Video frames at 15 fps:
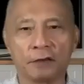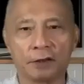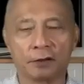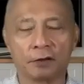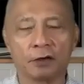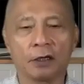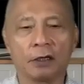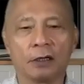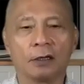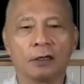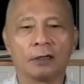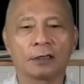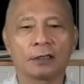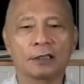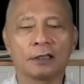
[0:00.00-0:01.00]
Go figure.
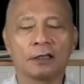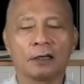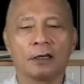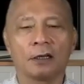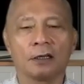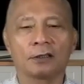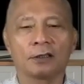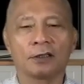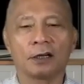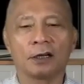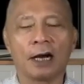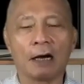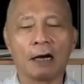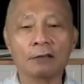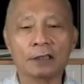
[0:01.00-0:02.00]
See, the
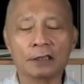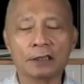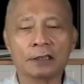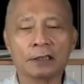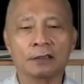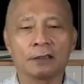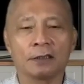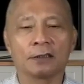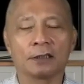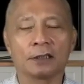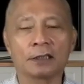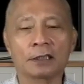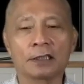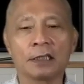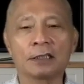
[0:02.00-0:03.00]
houses
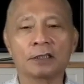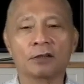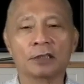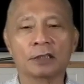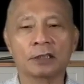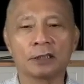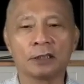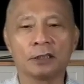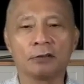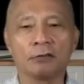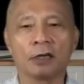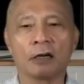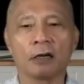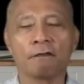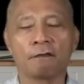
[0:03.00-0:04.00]
these days are
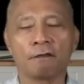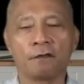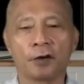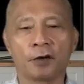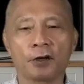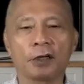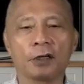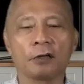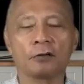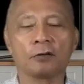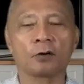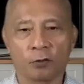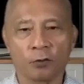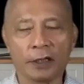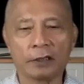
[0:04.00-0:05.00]
still a very
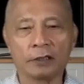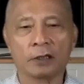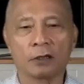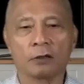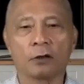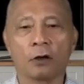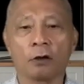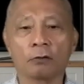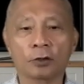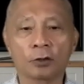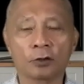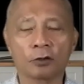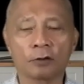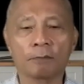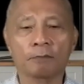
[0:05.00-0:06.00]
great
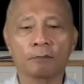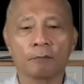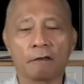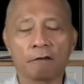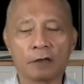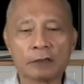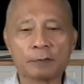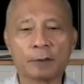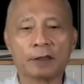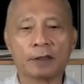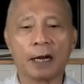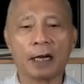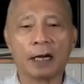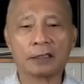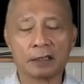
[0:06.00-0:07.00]
long-term
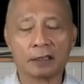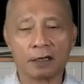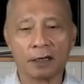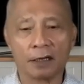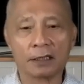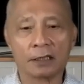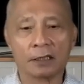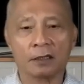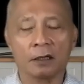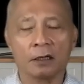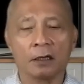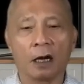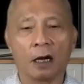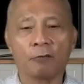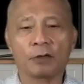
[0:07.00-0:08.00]
investment asset class.
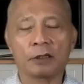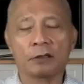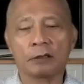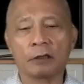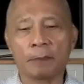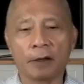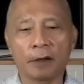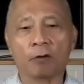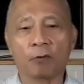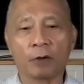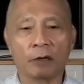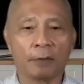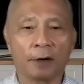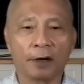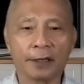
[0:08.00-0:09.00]
I'm similar
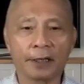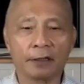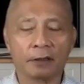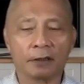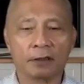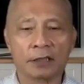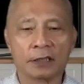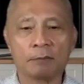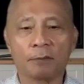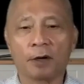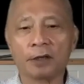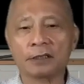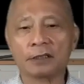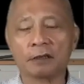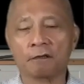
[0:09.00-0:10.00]
what market, some
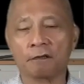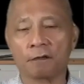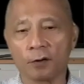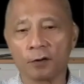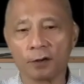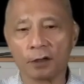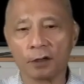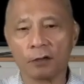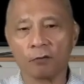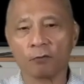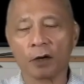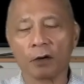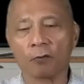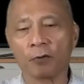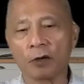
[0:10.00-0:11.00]
markets in Florida
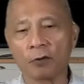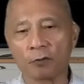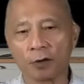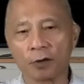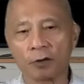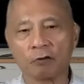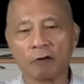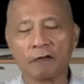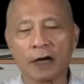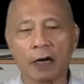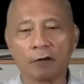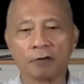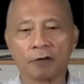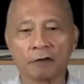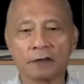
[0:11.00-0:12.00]
where we work with
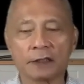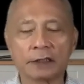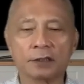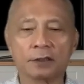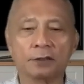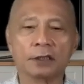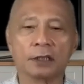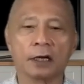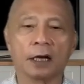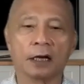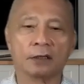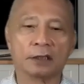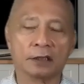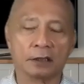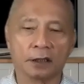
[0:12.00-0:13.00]
our investors
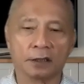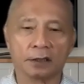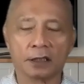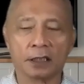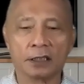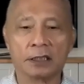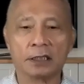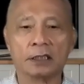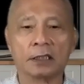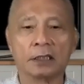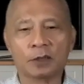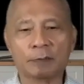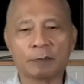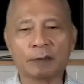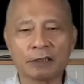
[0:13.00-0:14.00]
and in Texas,
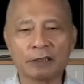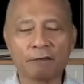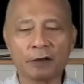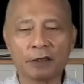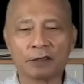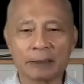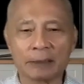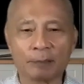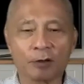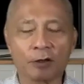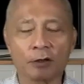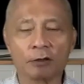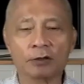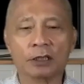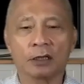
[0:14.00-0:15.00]
specific zip
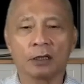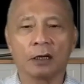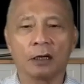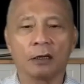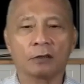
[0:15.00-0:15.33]
codes,